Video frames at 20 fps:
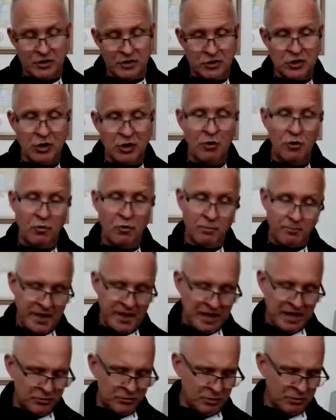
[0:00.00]

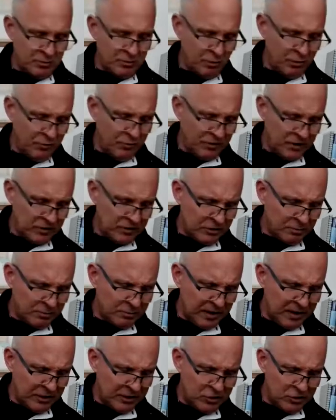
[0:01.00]
So as we move on to
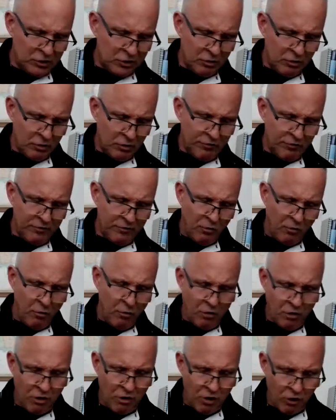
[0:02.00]
page
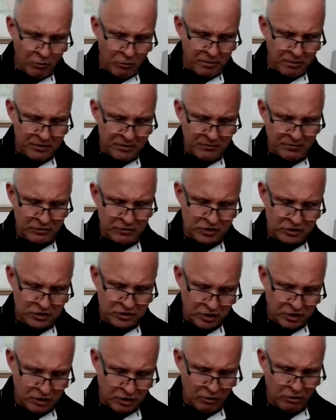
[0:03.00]
204, open
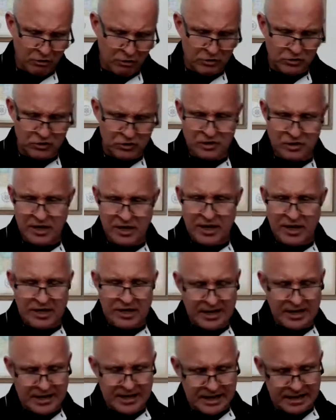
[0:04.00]
versus closed
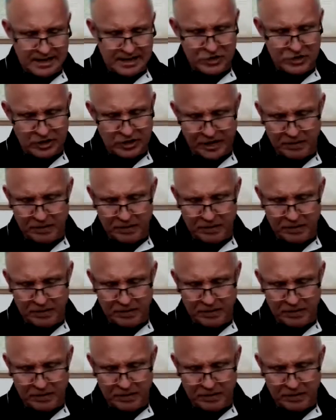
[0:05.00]
kinetic